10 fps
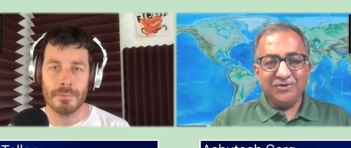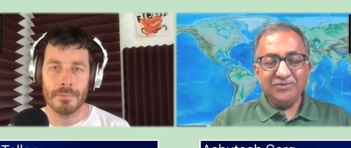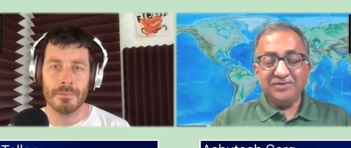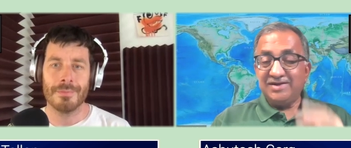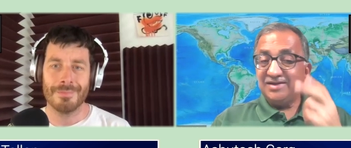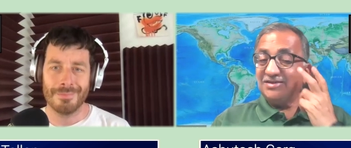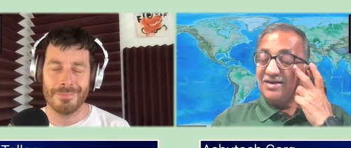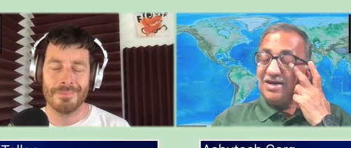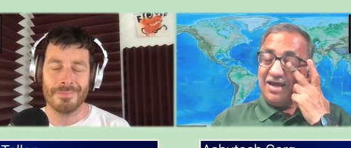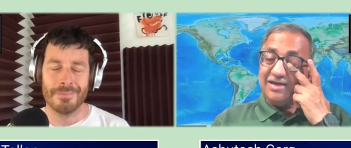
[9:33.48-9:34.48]
Speaker 1: know, in the
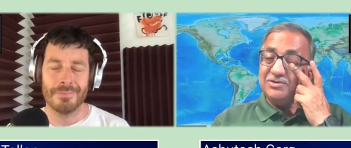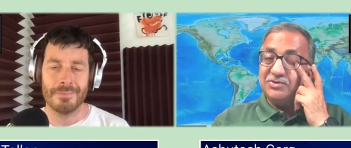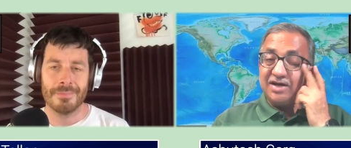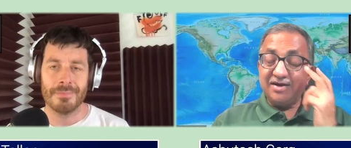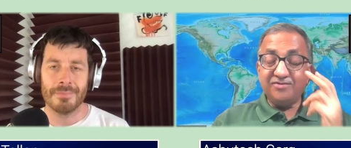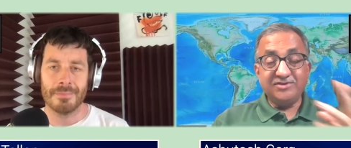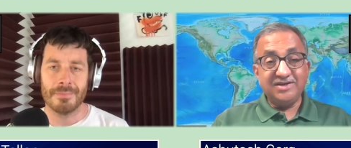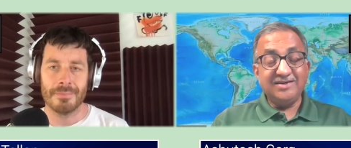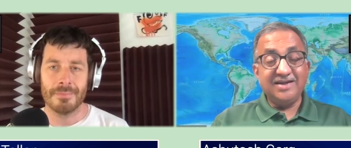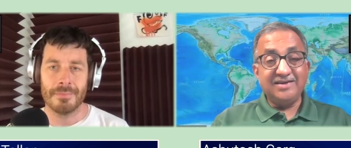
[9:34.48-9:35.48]
digital age with
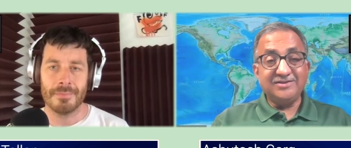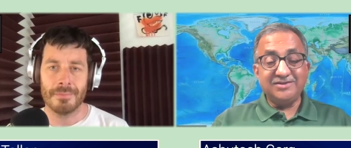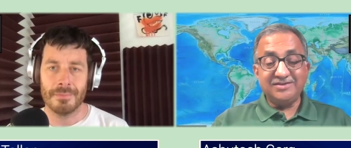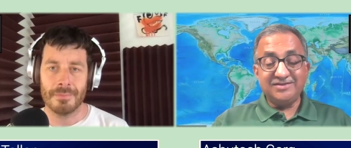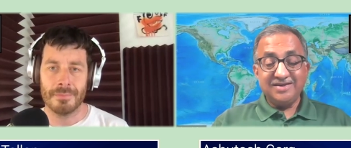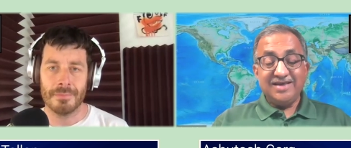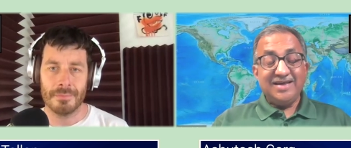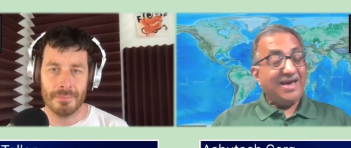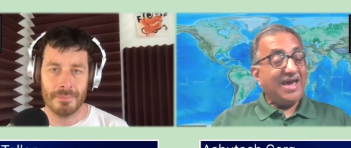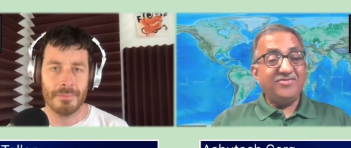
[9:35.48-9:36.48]
artificial intelligence,
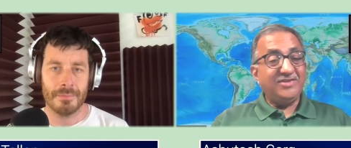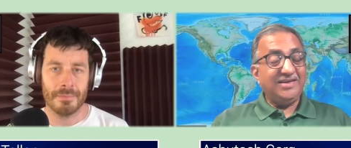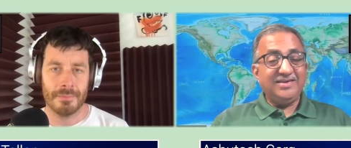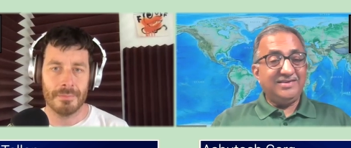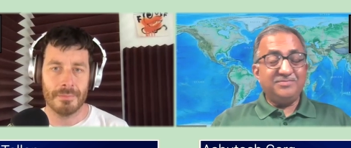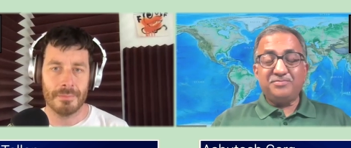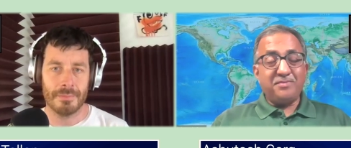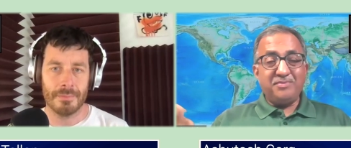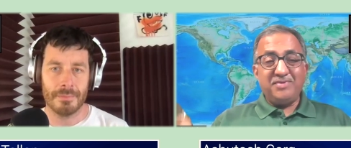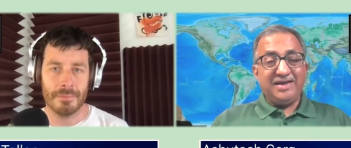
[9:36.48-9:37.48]
everything
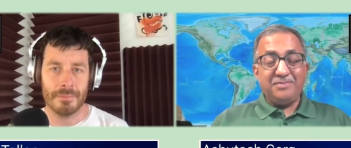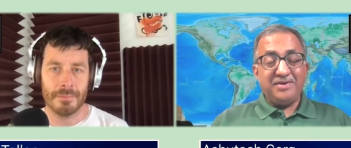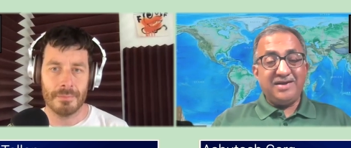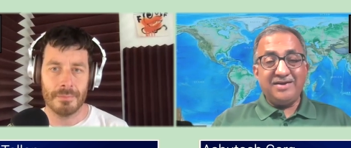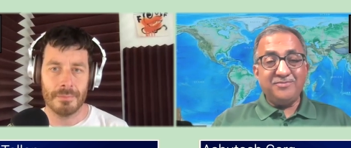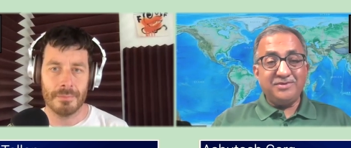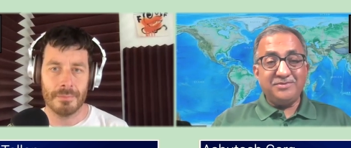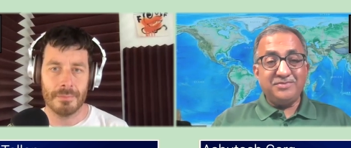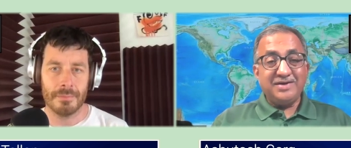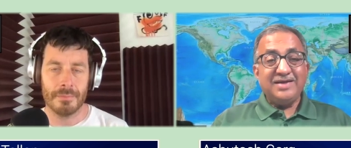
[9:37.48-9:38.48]
probably can be done
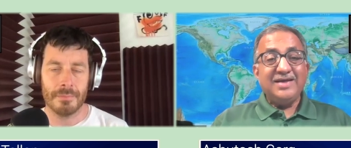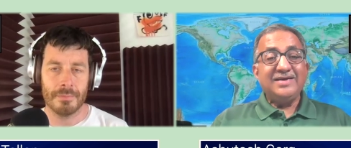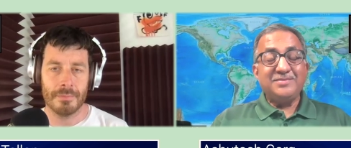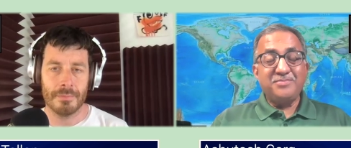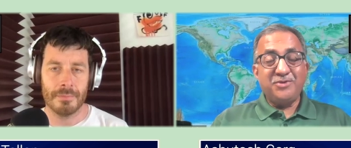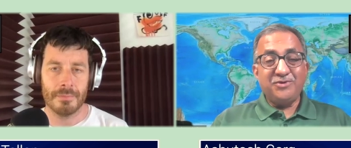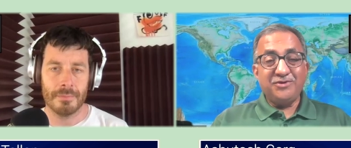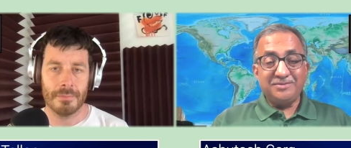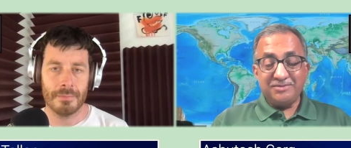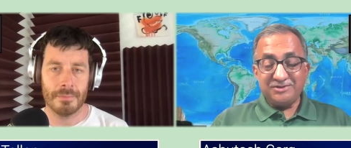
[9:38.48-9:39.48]
with
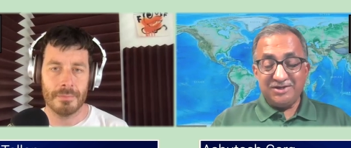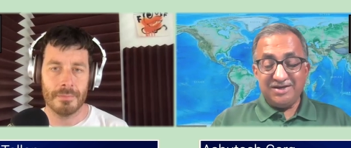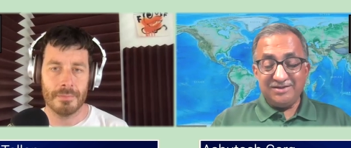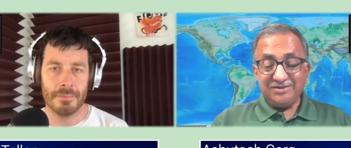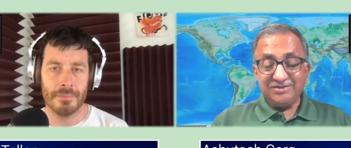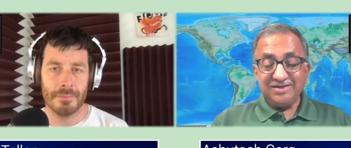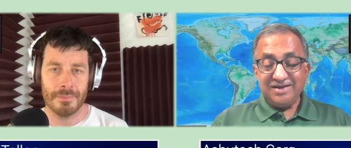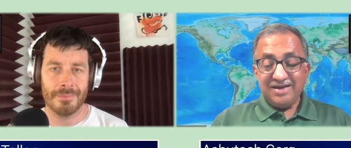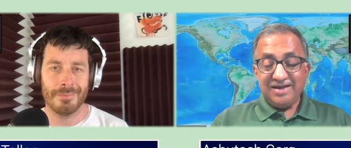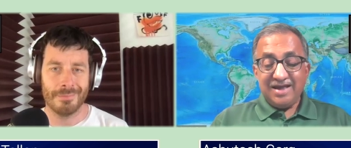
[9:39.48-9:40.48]
computers and machines.
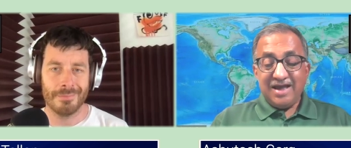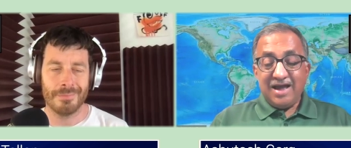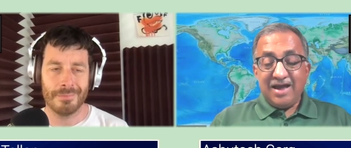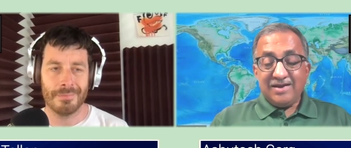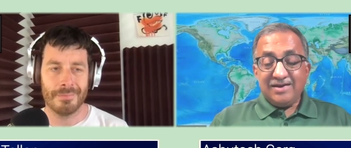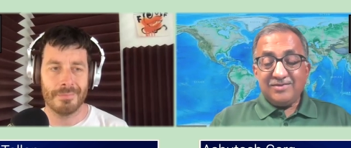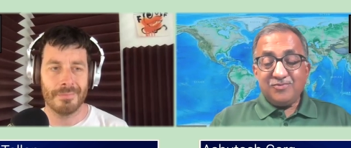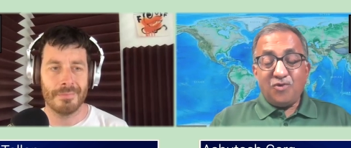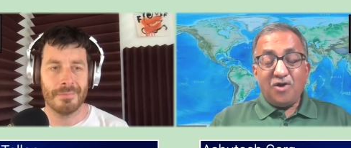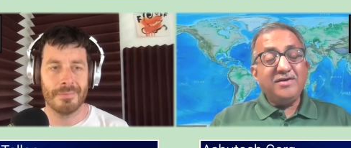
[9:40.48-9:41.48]

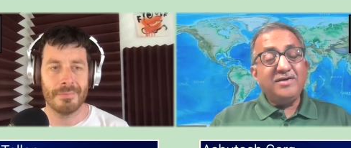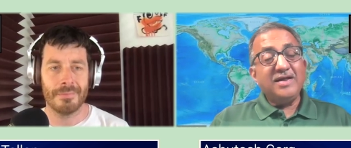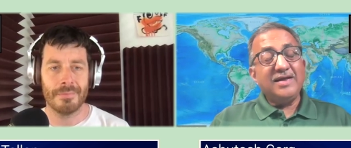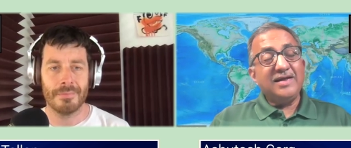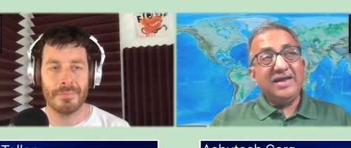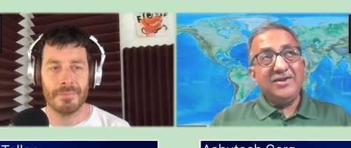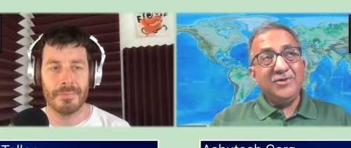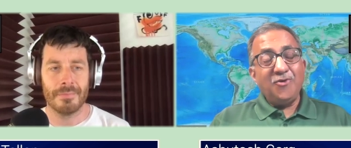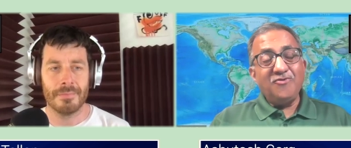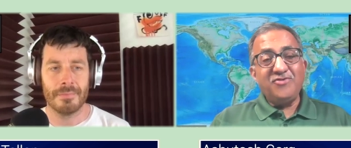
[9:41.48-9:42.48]
What, in
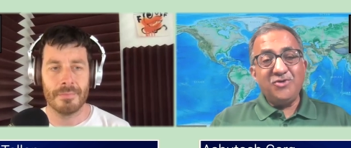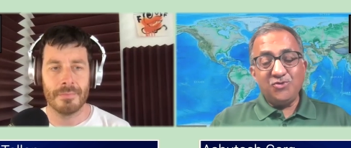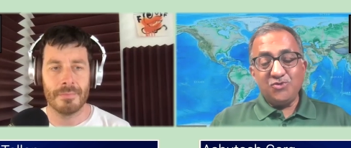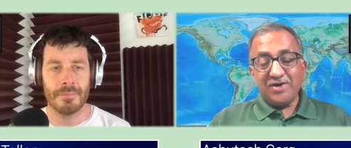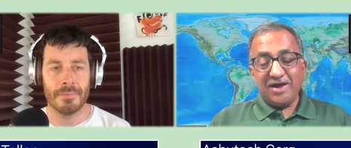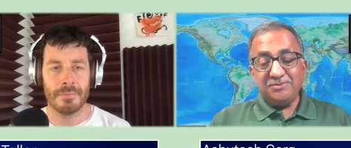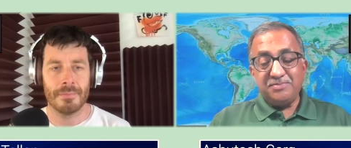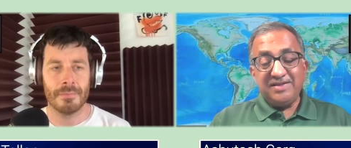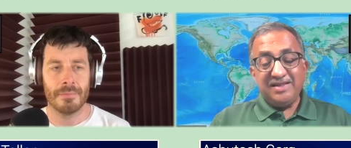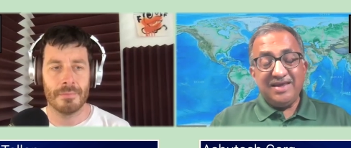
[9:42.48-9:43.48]
your view, has
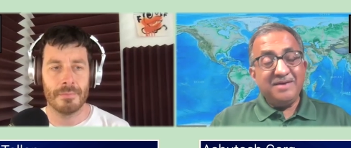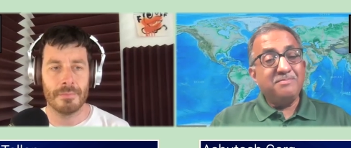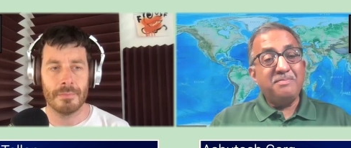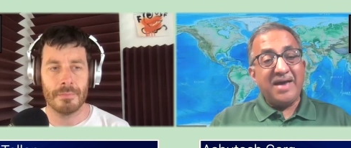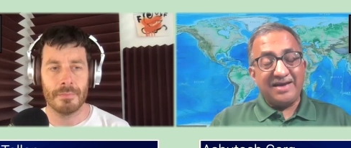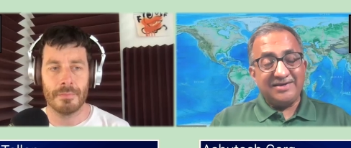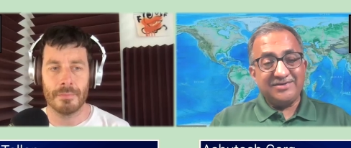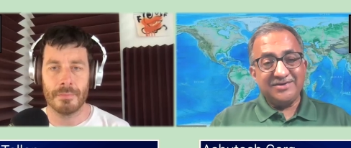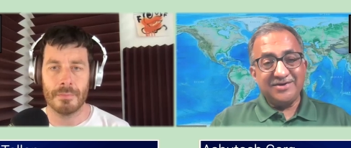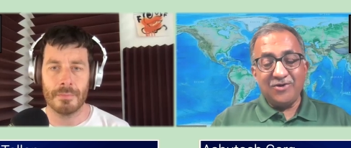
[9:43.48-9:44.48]
been the
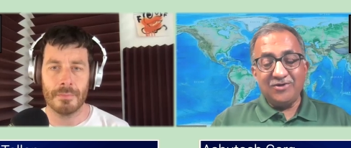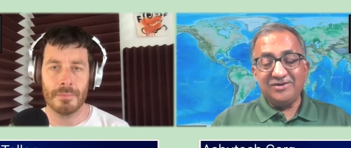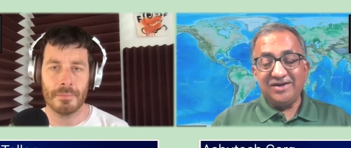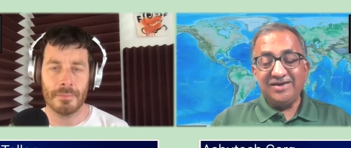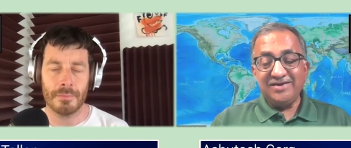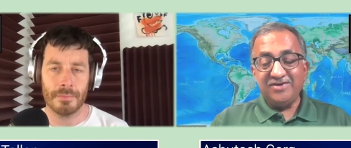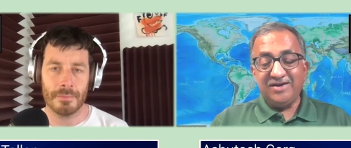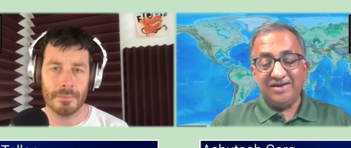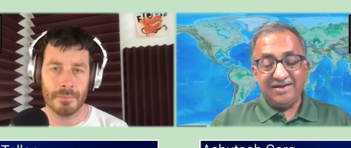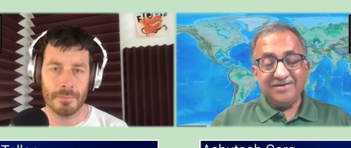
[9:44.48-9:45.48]
impact on
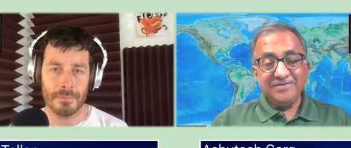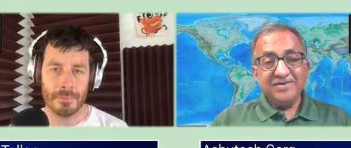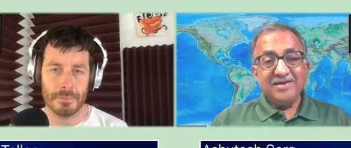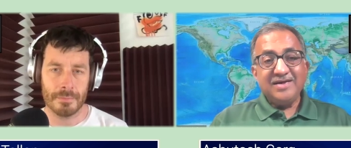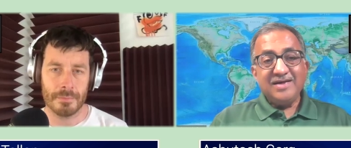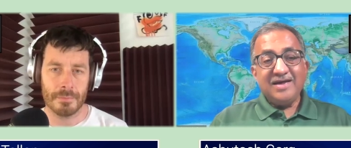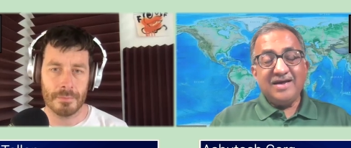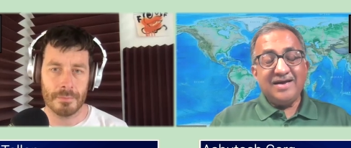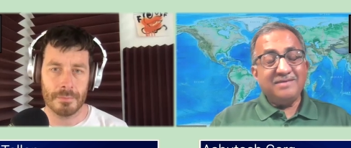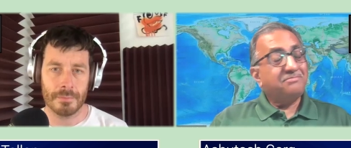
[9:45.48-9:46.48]
creativity?
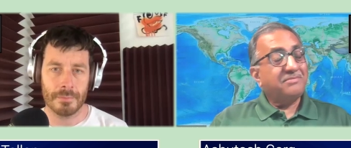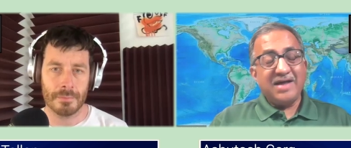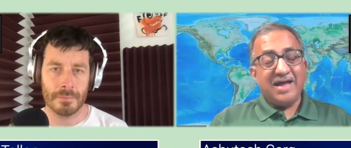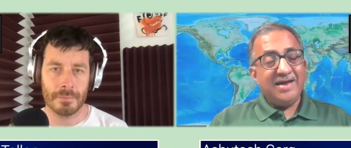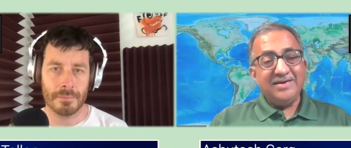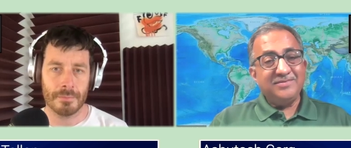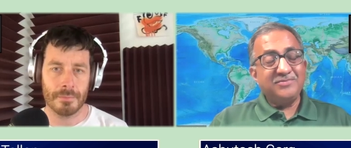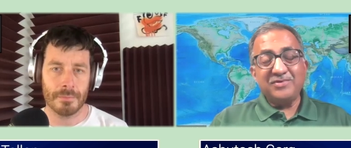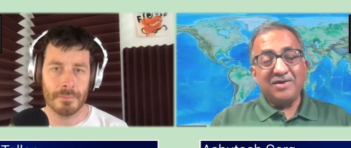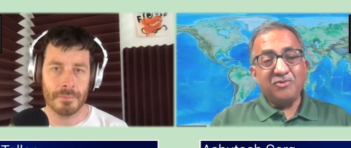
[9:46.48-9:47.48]
And
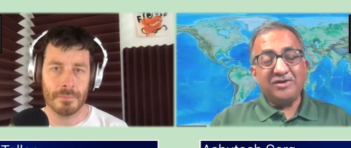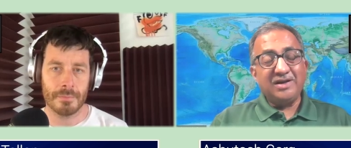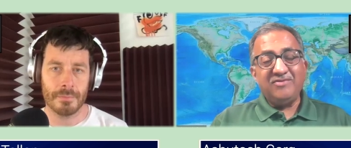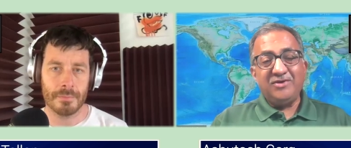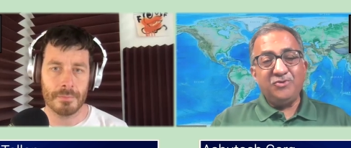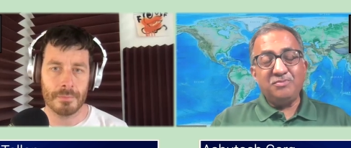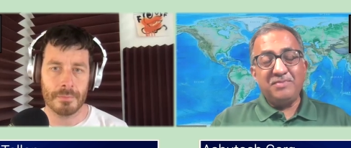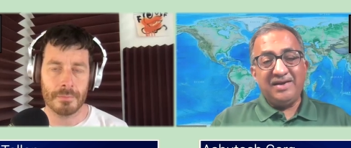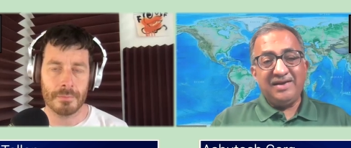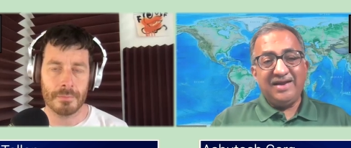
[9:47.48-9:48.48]
what can we do to
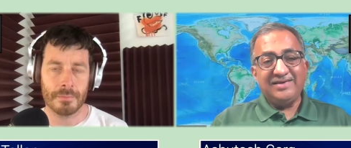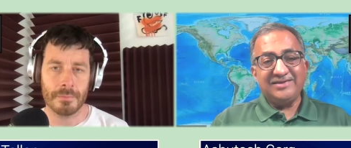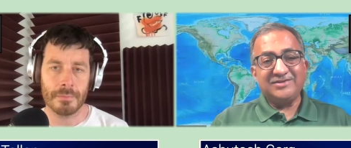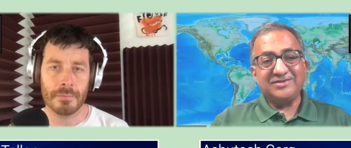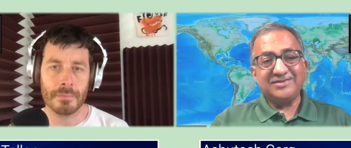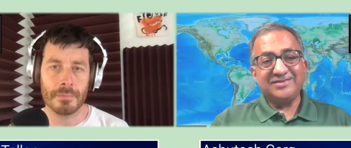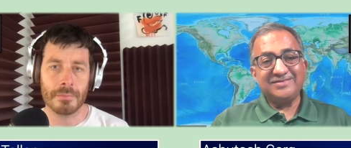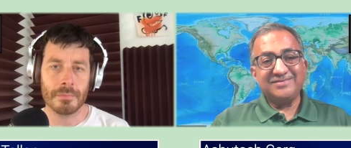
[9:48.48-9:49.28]
mitigate this?